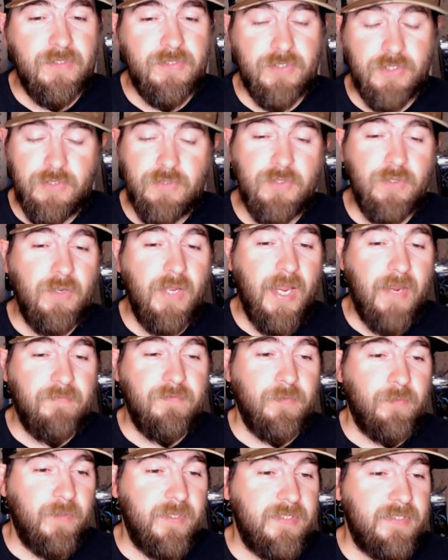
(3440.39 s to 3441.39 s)
you do have
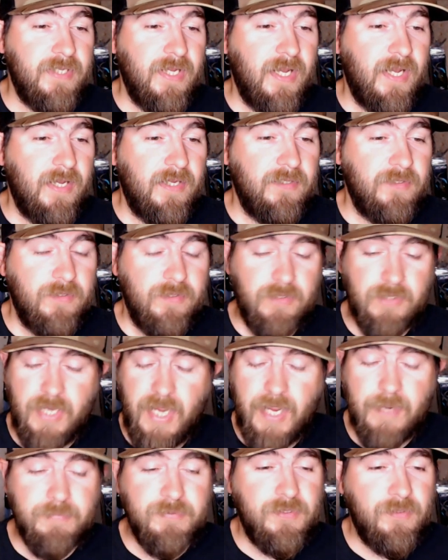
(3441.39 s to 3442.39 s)
to retie.
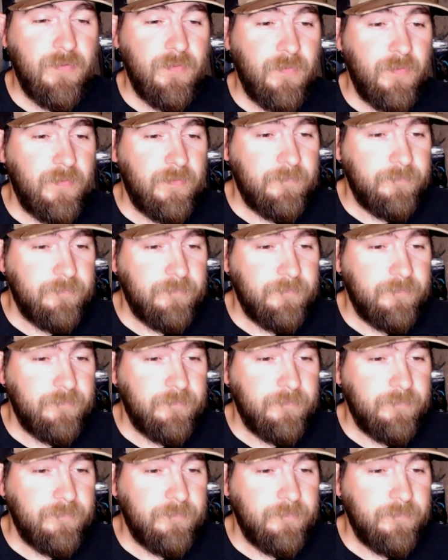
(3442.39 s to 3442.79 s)
Absolutely.